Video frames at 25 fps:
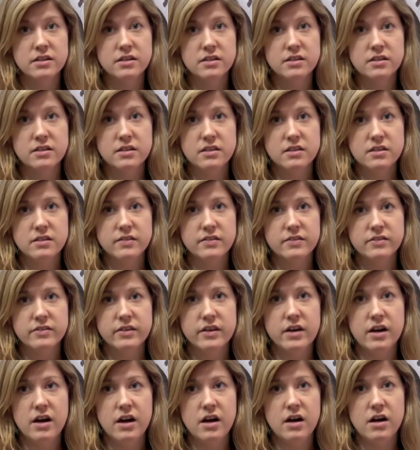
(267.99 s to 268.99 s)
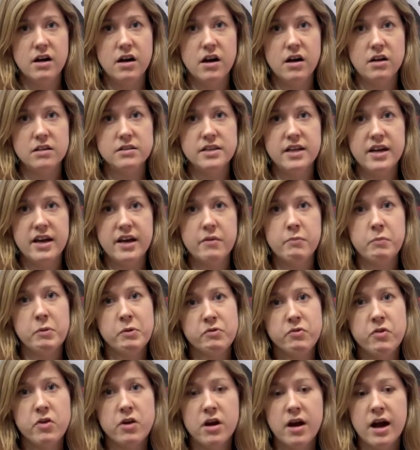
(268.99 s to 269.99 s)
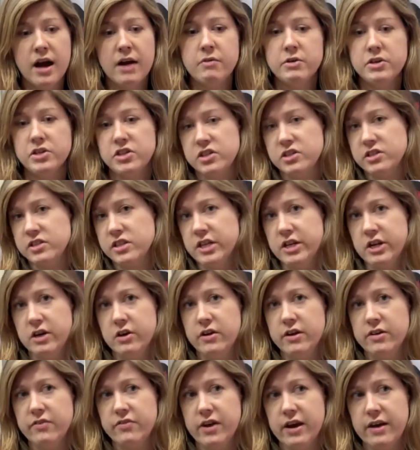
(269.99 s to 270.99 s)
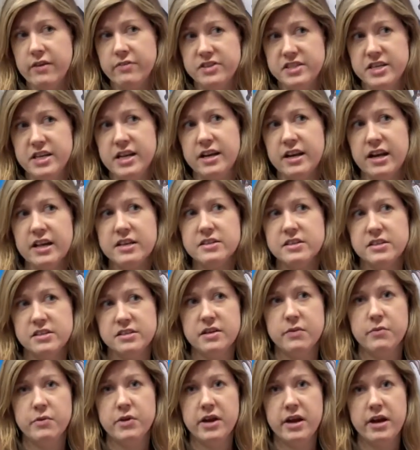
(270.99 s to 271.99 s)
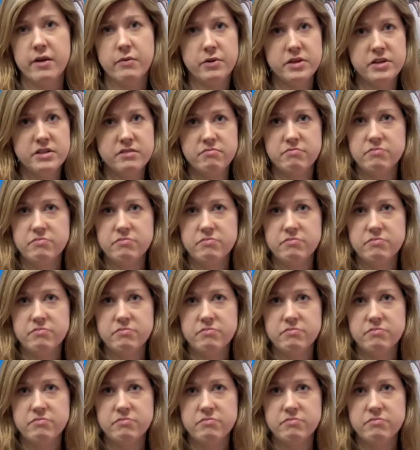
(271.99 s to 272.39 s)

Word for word: Mm-hmm. uh, all day. Before, I would just, you know, if I'm sitting next to someone, I would